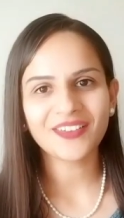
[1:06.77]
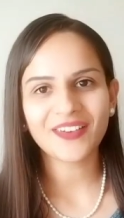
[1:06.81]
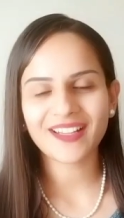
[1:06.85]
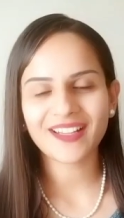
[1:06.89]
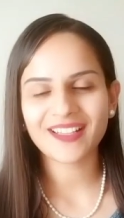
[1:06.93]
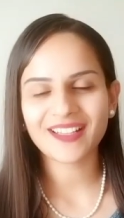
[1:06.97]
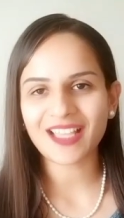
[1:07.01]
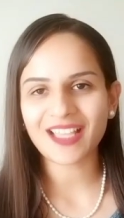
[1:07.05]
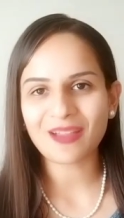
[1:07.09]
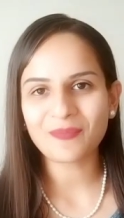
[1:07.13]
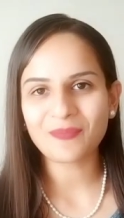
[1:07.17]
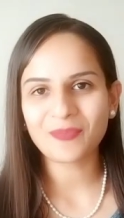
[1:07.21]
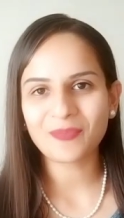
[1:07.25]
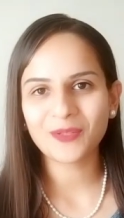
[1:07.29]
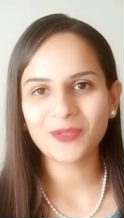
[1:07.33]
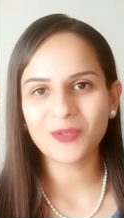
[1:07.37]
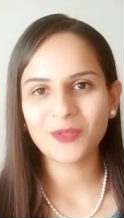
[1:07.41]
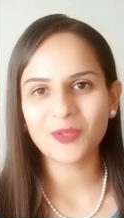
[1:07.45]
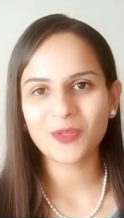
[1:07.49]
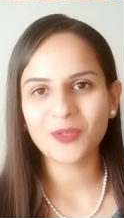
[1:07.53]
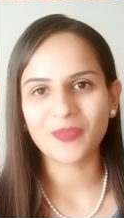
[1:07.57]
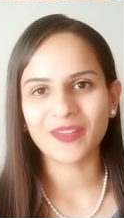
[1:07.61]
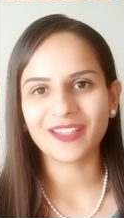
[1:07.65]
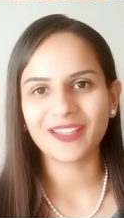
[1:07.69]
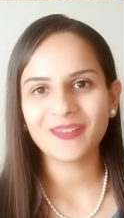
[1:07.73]
example
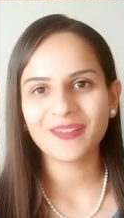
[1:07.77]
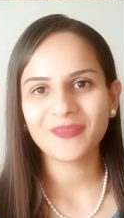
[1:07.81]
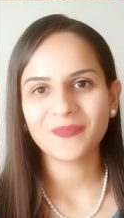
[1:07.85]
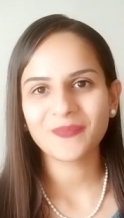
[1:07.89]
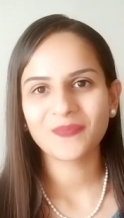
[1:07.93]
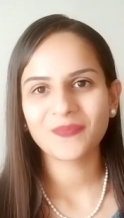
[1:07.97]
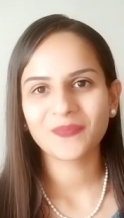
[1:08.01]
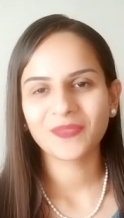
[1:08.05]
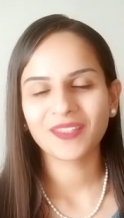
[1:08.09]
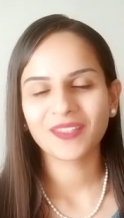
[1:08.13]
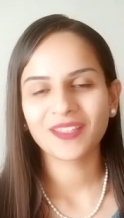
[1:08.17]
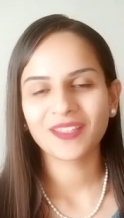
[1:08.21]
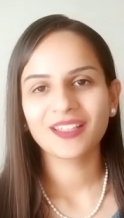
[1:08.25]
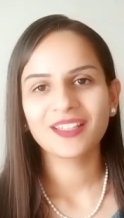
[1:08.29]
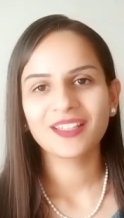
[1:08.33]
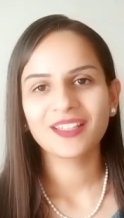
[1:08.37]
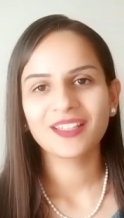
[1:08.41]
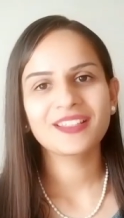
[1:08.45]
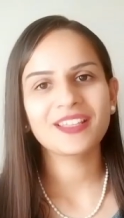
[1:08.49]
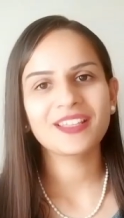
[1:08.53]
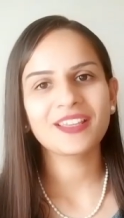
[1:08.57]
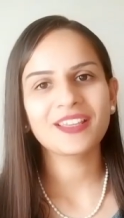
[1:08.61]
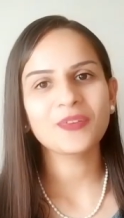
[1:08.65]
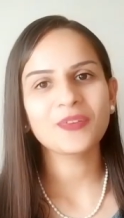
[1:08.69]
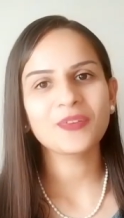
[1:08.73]
could be,
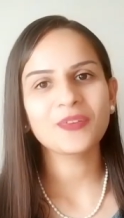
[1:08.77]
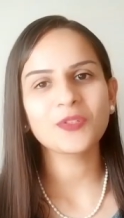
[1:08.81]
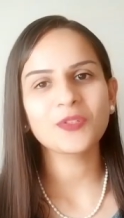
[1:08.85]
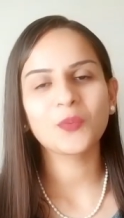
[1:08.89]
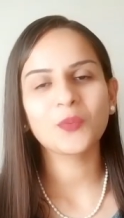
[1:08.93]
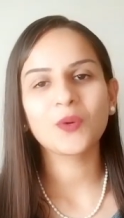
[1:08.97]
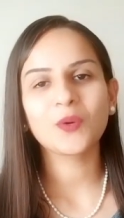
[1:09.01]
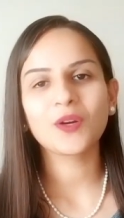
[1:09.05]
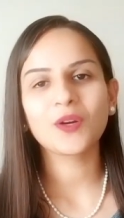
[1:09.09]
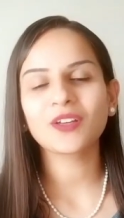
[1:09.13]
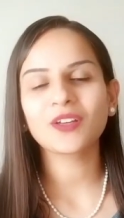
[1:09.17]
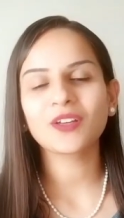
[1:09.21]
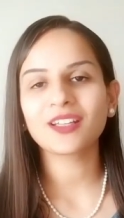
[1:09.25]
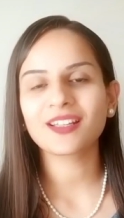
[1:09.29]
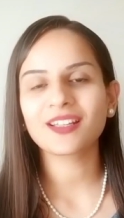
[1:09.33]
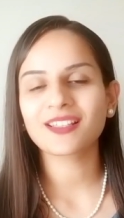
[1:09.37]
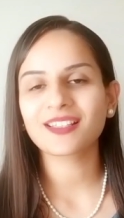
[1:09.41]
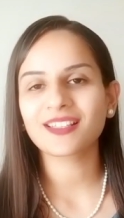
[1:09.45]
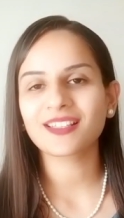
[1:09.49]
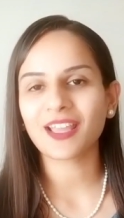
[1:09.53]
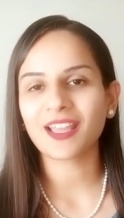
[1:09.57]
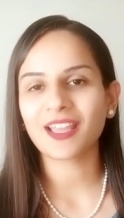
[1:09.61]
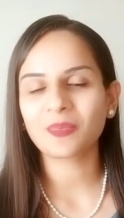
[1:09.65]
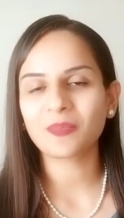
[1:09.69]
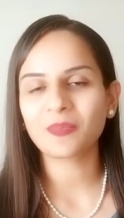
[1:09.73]
say you have to work on an
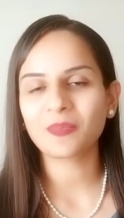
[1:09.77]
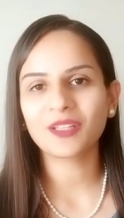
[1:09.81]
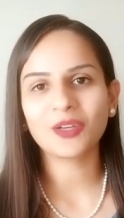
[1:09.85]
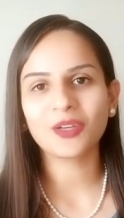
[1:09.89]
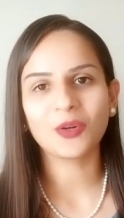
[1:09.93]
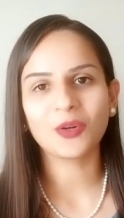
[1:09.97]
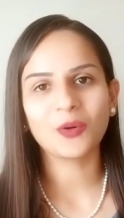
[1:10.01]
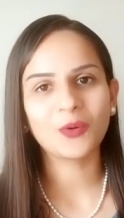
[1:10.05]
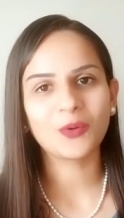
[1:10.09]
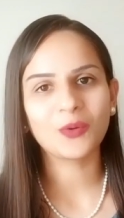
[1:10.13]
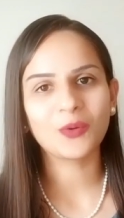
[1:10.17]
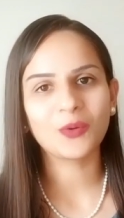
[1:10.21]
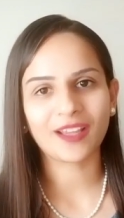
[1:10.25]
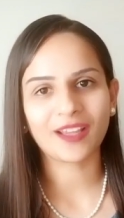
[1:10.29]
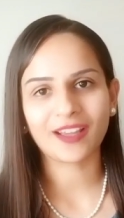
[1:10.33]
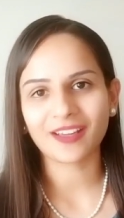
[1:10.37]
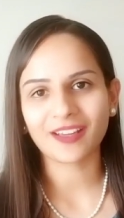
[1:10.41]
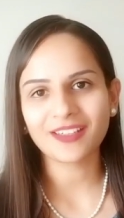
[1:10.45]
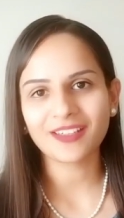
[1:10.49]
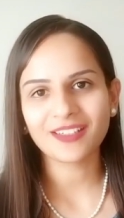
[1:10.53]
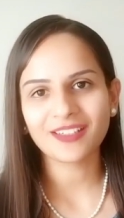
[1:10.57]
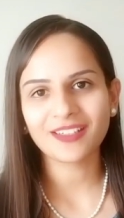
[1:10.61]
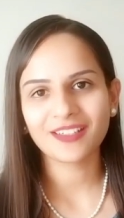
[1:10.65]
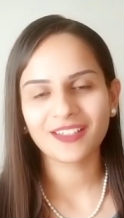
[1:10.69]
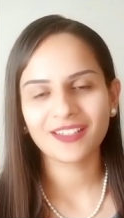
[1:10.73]
assignment the whole
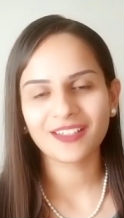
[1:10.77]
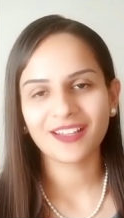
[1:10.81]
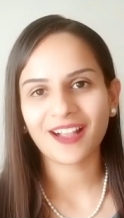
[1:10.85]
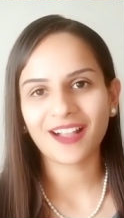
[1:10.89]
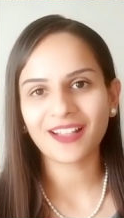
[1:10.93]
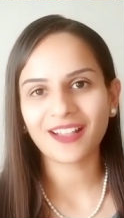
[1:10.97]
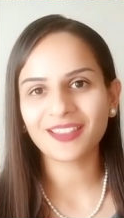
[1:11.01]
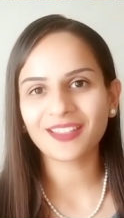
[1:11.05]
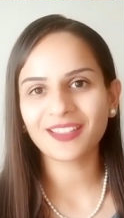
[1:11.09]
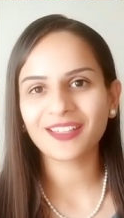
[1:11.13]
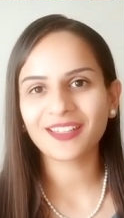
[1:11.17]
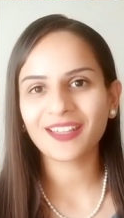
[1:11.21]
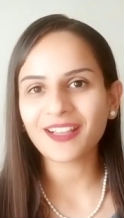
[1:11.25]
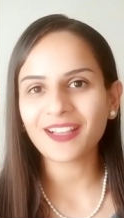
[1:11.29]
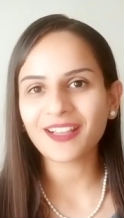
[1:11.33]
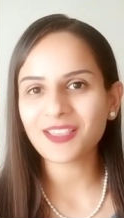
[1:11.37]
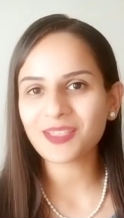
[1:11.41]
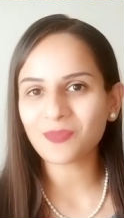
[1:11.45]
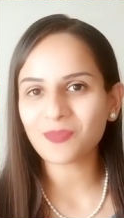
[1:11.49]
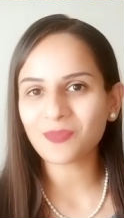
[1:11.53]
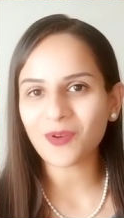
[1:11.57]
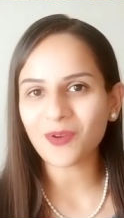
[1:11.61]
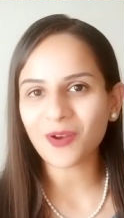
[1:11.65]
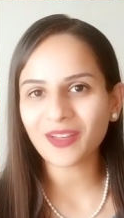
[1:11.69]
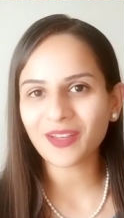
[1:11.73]
night and the next
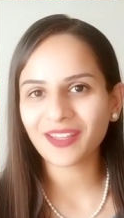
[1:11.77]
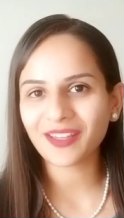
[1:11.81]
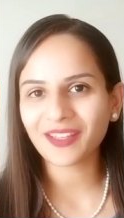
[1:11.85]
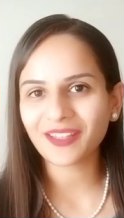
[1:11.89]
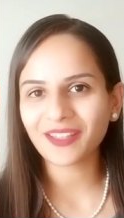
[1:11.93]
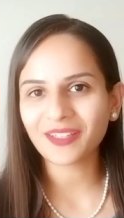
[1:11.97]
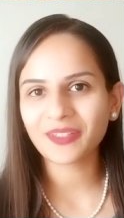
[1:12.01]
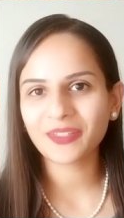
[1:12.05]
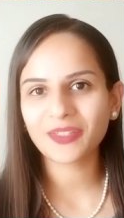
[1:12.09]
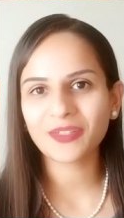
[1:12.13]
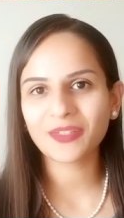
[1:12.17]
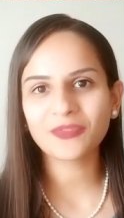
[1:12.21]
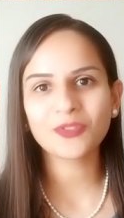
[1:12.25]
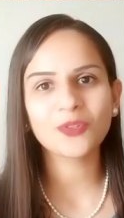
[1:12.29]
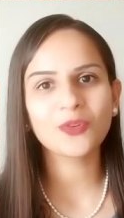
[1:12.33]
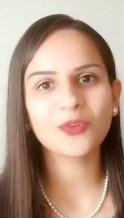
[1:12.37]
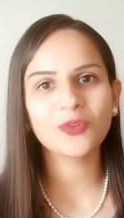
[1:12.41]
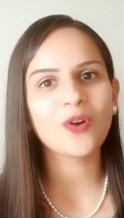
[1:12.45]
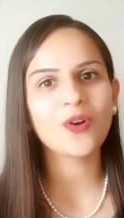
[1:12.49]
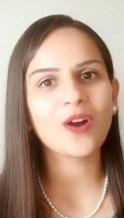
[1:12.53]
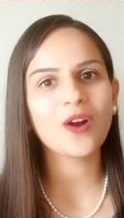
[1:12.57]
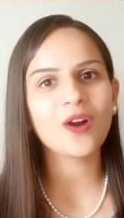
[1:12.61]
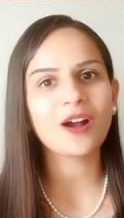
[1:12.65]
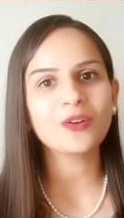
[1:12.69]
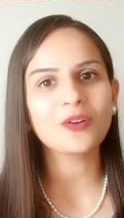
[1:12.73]
morning you have to
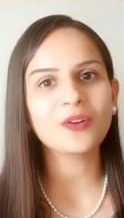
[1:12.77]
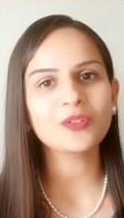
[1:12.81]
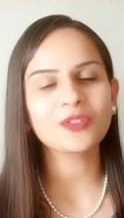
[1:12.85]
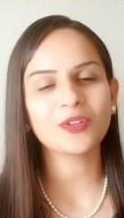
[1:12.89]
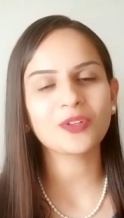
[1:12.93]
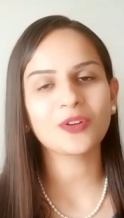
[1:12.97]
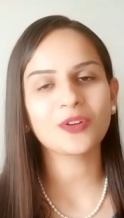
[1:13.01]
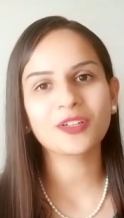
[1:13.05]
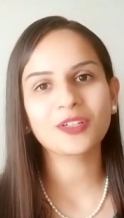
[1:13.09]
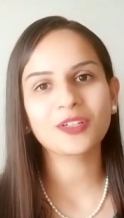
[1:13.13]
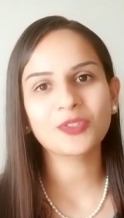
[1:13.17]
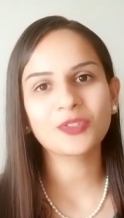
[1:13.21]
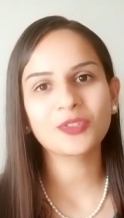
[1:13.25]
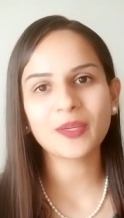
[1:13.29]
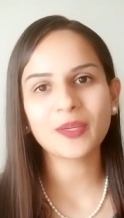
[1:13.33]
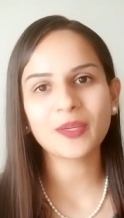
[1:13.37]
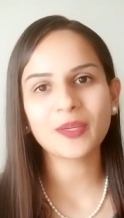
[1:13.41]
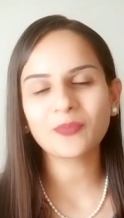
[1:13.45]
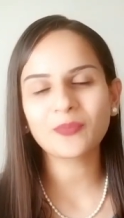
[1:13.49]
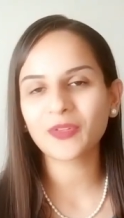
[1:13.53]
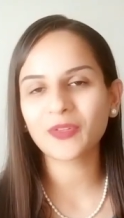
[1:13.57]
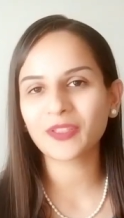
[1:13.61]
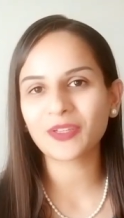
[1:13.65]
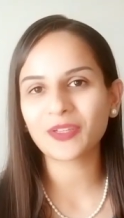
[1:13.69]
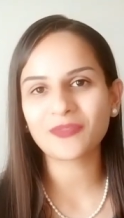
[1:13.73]
go out on a trip
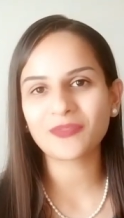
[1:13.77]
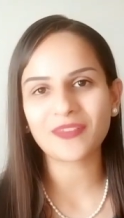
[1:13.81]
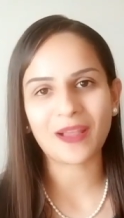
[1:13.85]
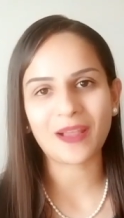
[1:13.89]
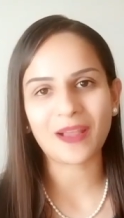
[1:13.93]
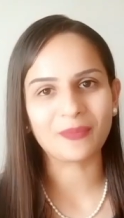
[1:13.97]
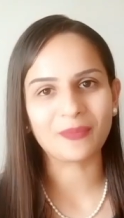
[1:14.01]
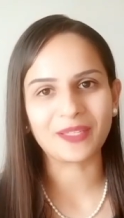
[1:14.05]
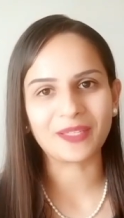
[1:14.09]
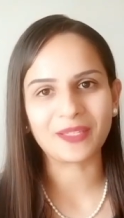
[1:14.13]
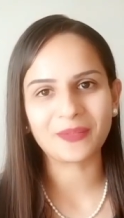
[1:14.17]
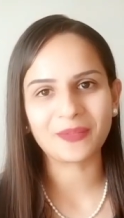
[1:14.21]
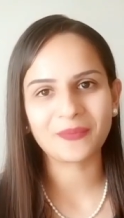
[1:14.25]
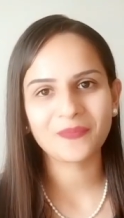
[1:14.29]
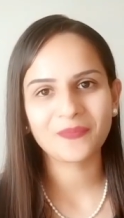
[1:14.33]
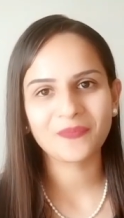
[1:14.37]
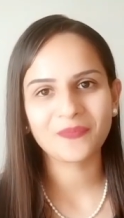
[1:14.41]
with your family.